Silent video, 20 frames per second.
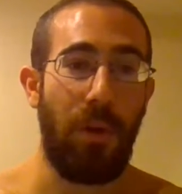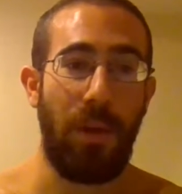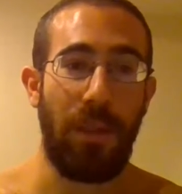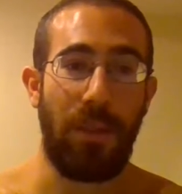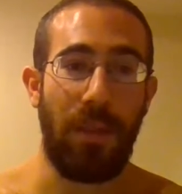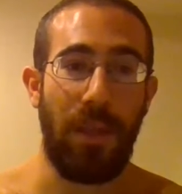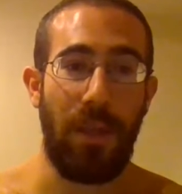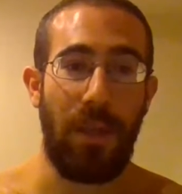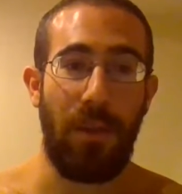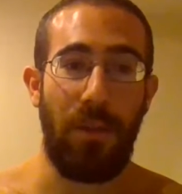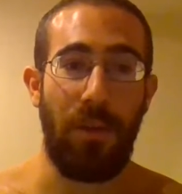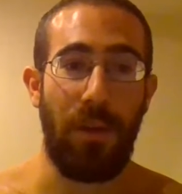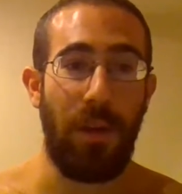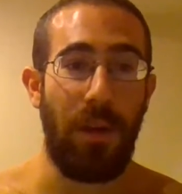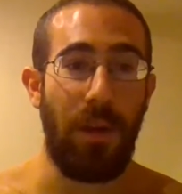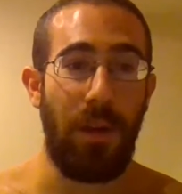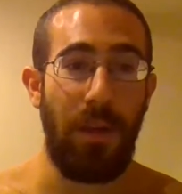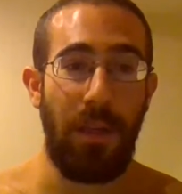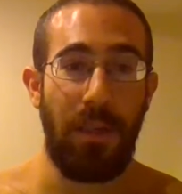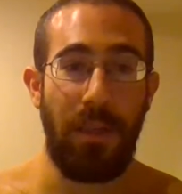it's like you're going
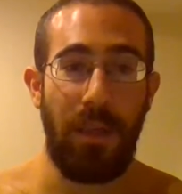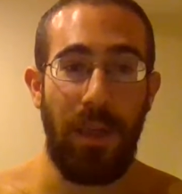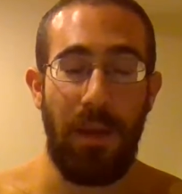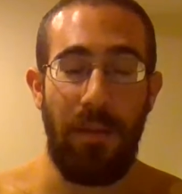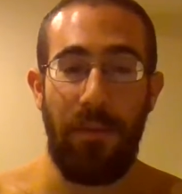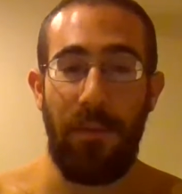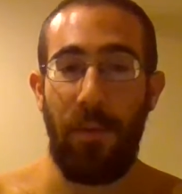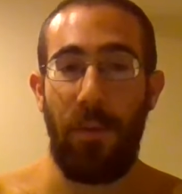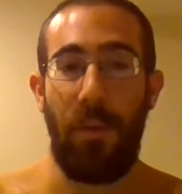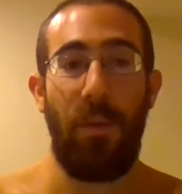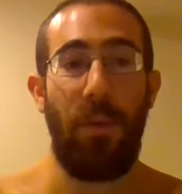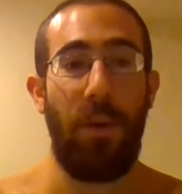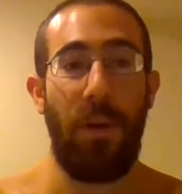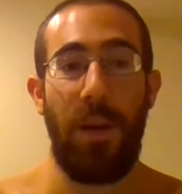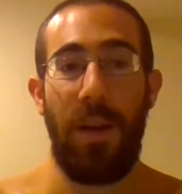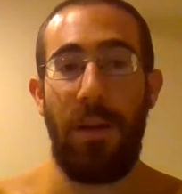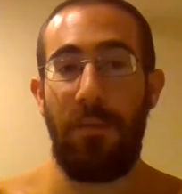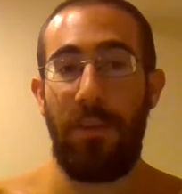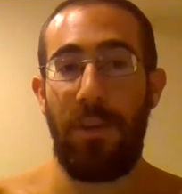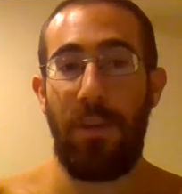to need to get food and
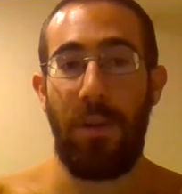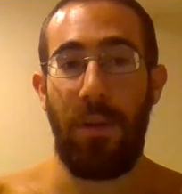have